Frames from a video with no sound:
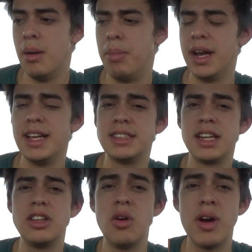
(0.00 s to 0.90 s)
But it's
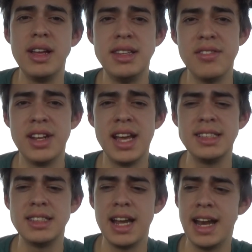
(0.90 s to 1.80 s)
ignoring
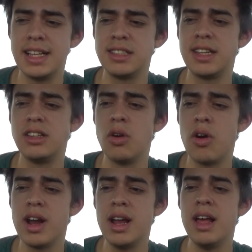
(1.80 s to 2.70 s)
dividends, and it's
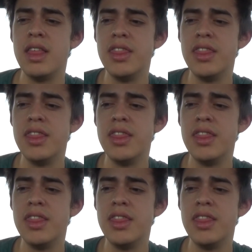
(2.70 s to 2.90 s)
ignoring